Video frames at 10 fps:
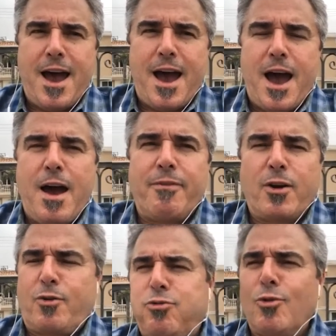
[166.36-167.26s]
of a
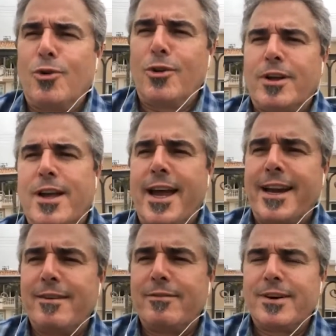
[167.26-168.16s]
cruel
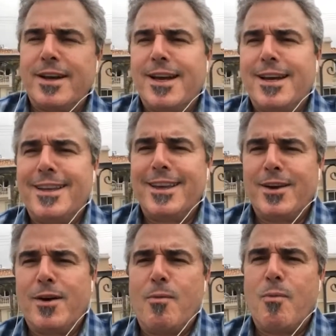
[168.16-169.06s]
kind of,
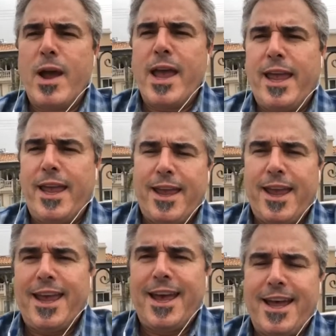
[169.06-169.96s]
you know, way.
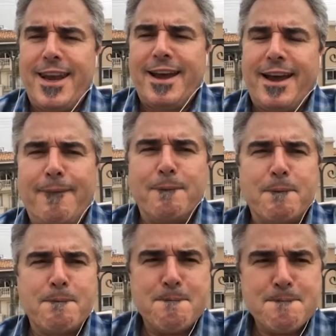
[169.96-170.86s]
And um,
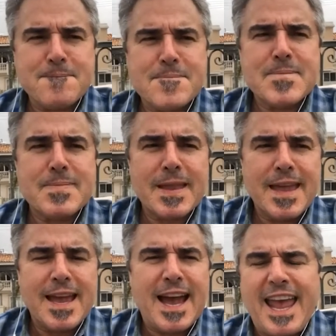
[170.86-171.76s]

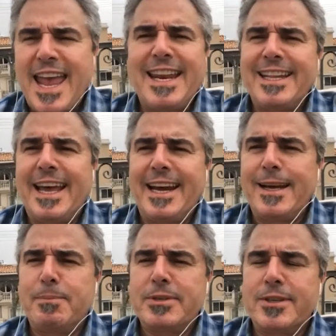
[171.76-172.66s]
I hated that
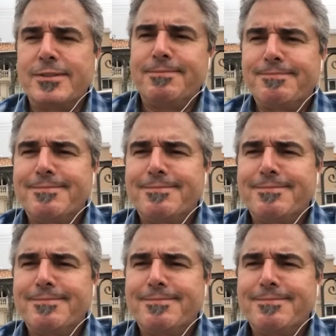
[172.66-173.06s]
episode.